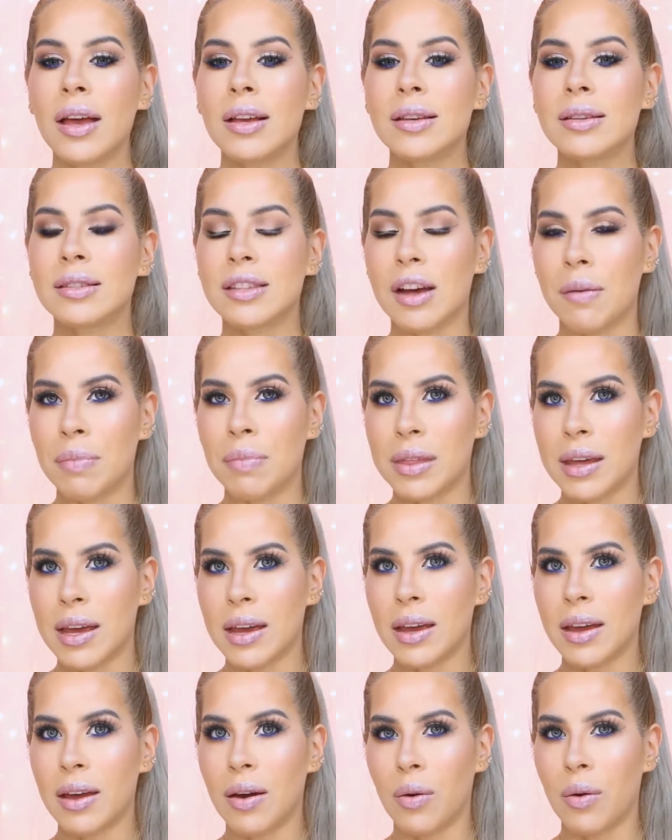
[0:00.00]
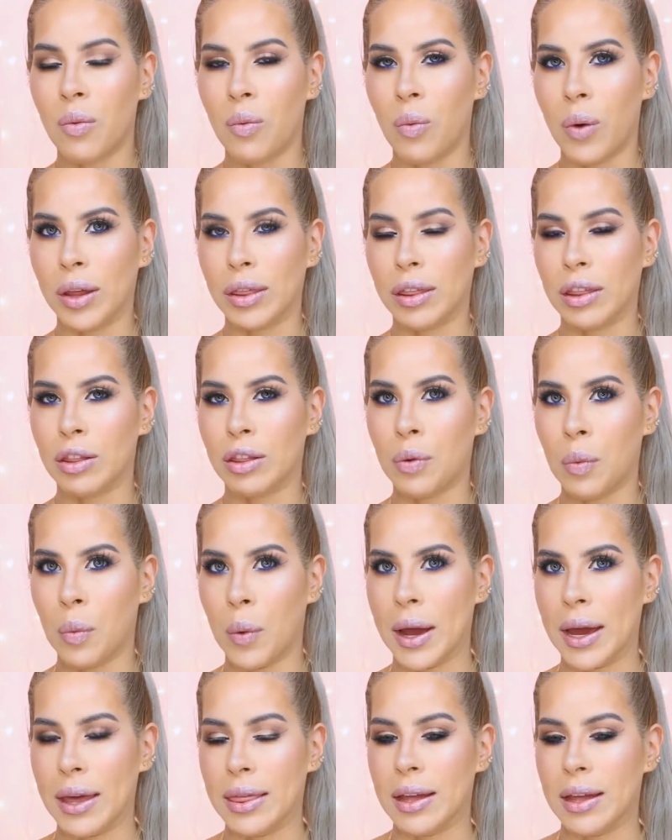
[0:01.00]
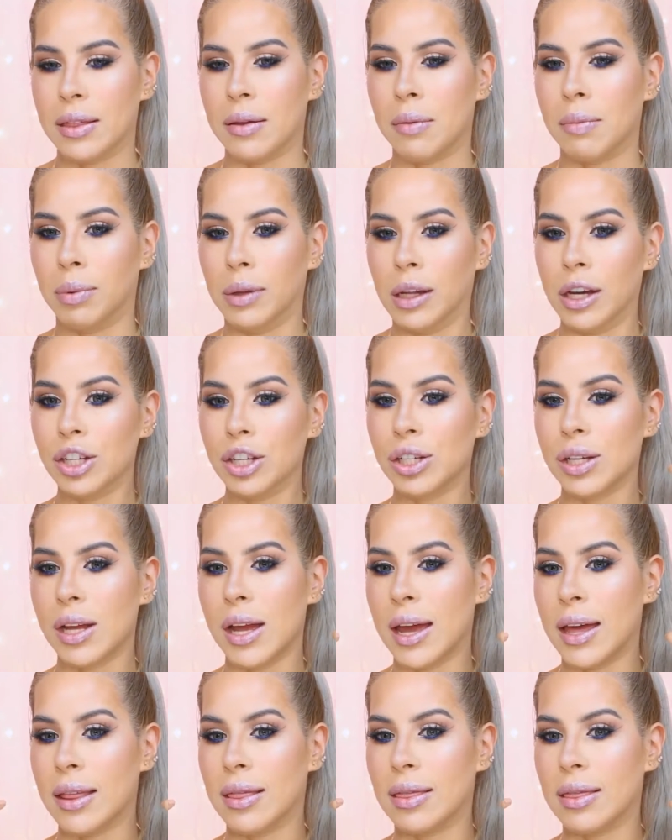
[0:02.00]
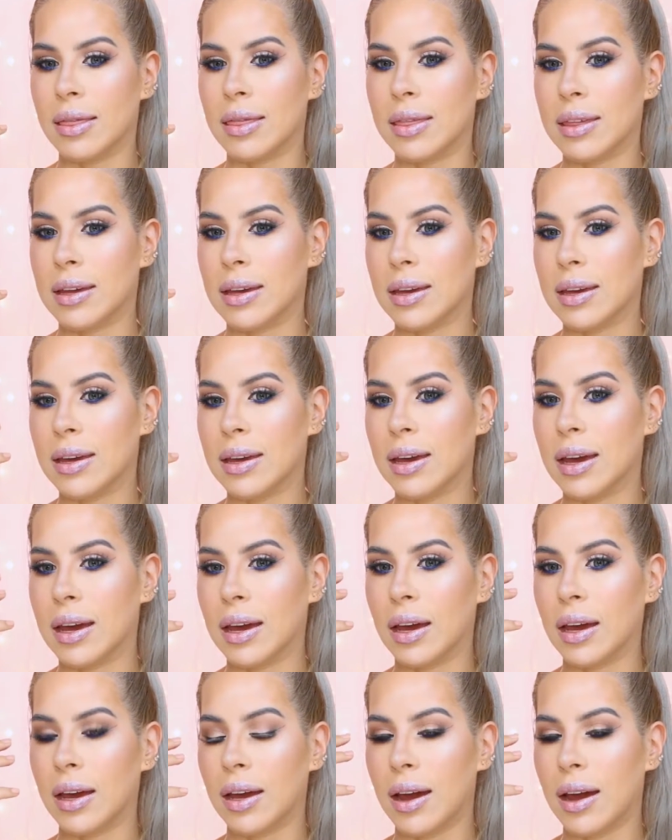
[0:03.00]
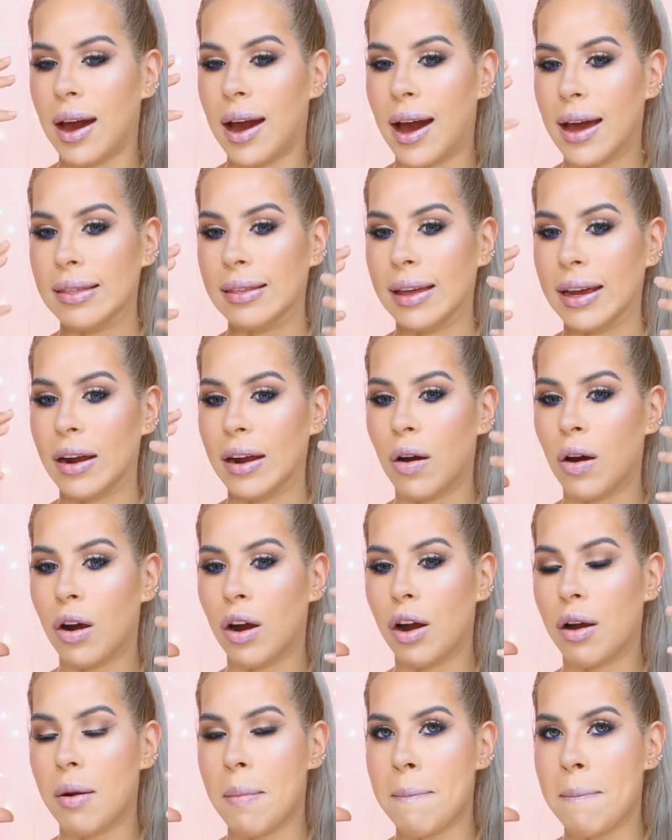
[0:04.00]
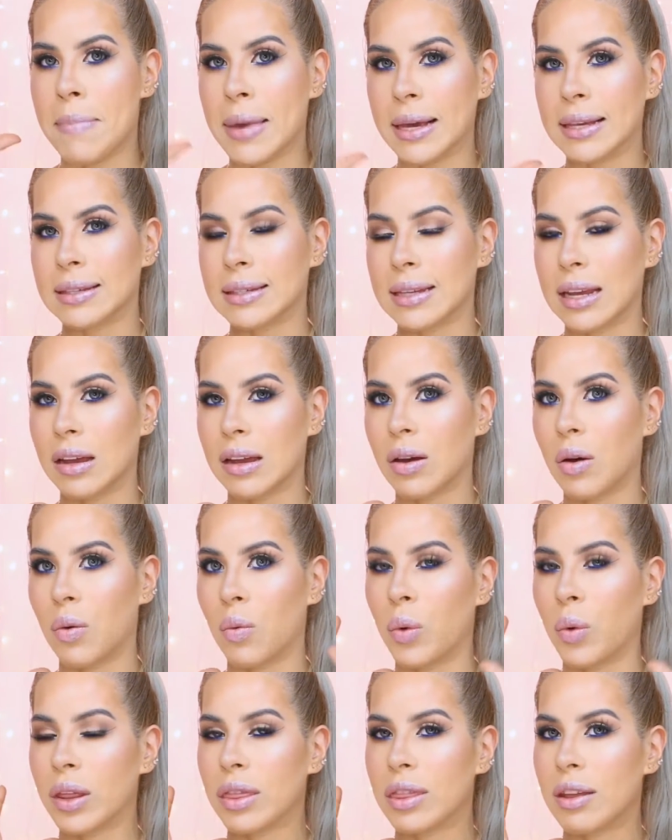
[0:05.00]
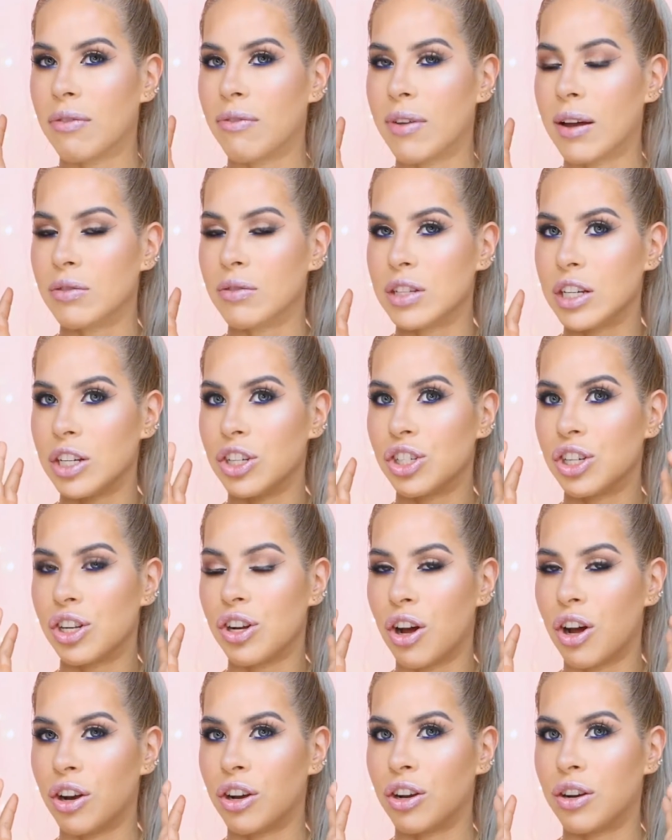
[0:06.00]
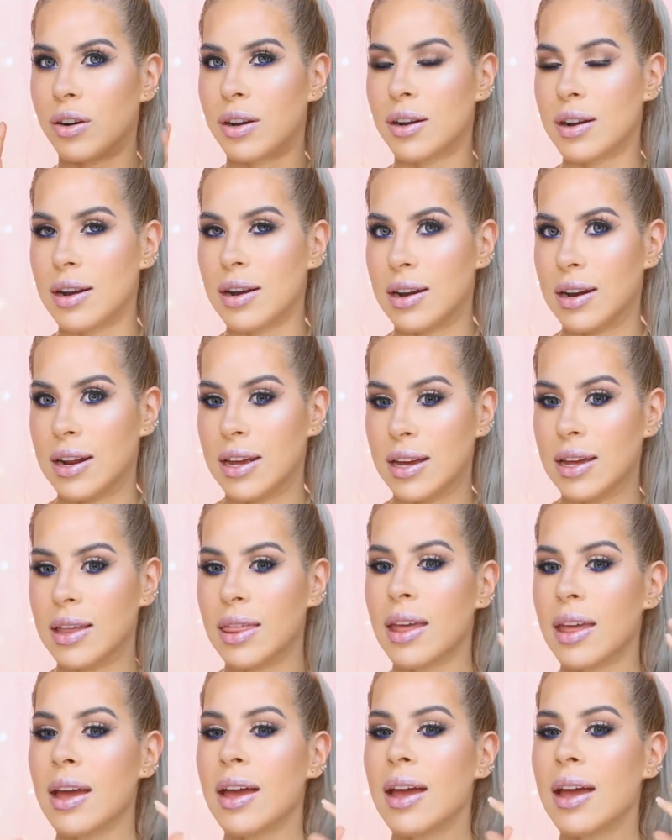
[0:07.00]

Something with the way that the blush and the highlight are mixing with the foundation underneath,